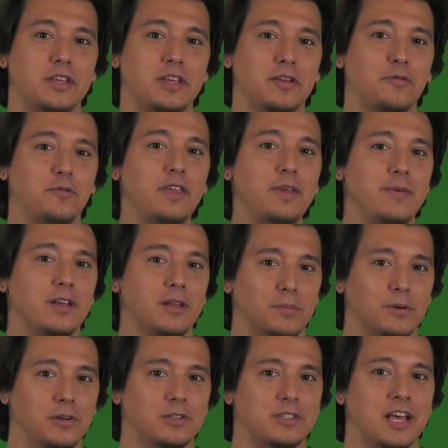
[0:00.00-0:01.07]
think female
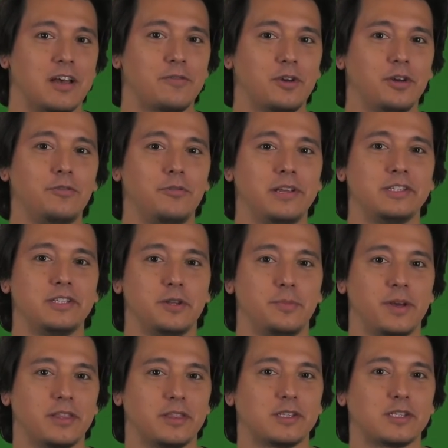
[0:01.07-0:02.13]
birds have good reason to
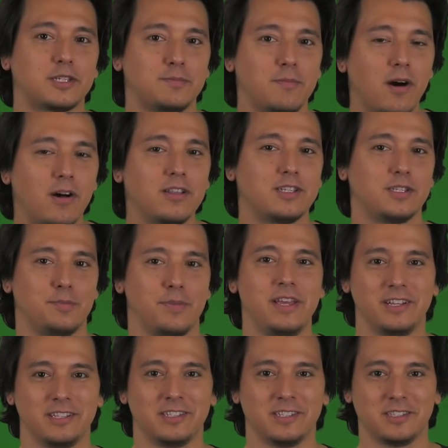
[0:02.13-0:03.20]
pick the smallest
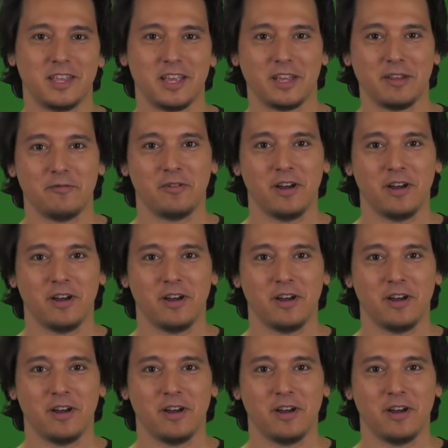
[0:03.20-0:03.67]
penises they can